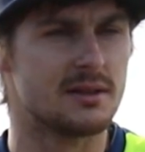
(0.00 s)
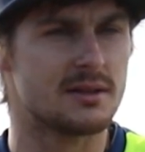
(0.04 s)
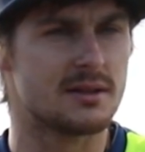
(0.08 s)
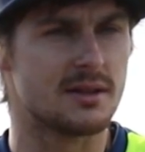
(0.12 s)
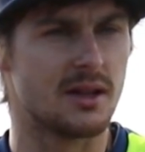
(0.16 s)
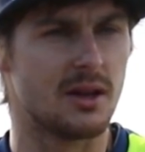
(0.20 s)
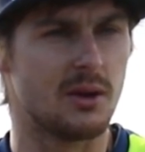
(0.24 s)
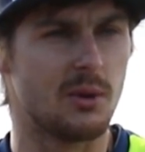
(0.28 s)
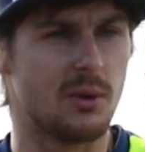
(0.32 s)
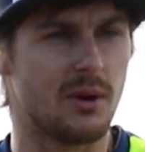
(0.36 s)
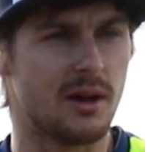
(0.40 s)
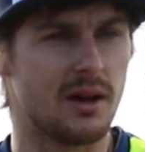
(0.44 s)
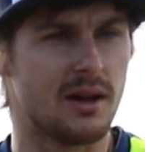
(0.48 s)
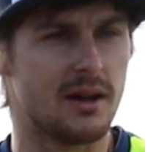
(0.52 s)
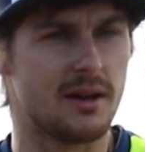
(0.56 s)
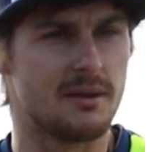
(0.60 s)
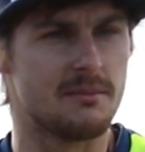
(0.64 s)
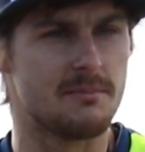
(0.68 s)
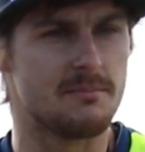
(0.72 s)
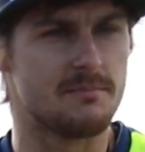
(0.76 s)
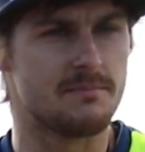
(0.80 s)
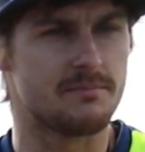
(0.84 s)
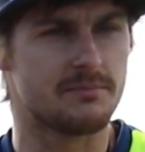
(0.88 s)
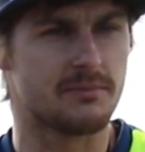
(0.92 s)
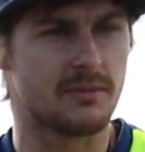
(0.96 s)
So
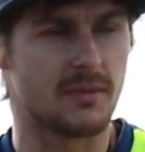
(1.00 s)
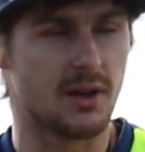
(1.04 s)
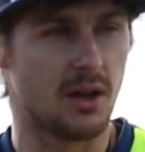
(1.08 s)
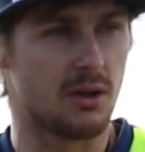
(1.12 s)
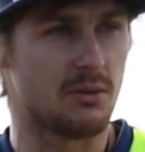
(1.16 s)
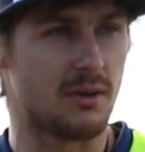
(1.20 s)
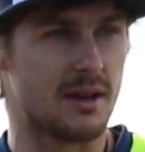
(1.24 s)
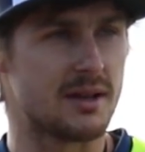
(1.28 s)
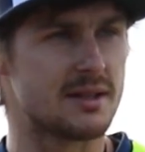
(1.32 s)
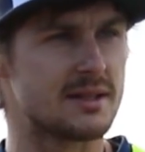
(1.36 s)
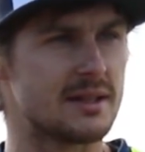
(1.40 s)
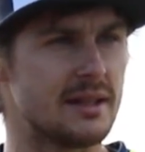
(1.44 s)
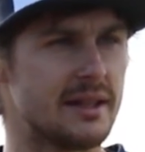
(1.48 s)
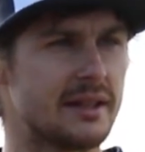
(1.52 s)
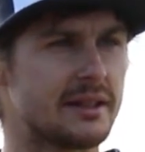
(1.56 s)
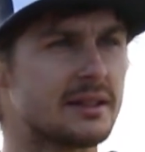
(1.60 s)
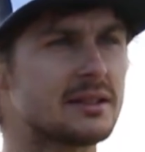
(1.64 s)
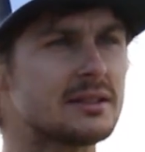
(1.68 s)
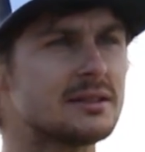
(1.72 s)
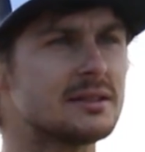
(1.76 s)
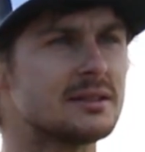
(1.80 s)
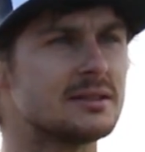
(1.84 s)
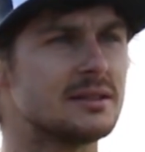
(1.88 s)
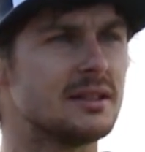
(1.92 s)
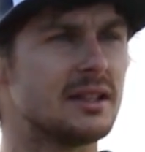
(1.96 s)
I raced Ling,
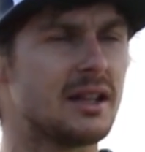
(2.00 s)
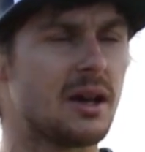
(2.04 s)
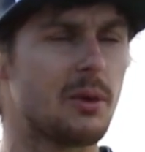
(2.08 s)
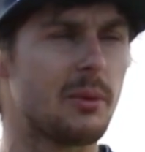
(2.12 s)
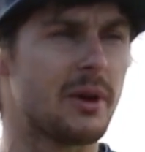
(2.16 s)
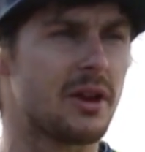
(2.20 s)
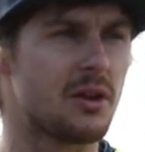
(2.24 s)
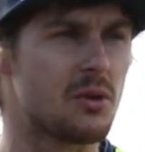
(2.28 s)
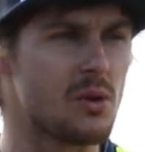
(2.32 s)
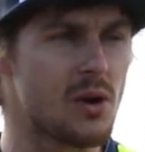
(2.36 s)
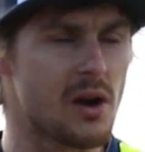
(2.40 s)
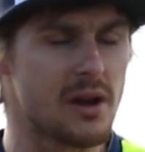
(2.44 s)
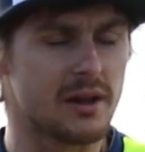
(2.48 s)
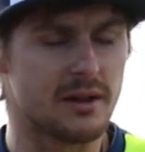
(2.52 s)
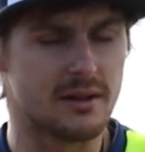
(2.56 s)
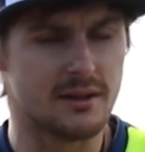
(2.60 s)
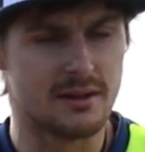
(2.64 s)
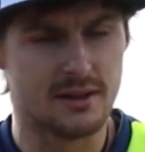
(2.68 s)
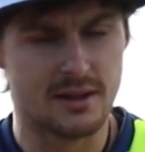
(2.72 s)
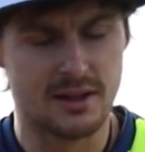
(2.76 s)
and that went alright.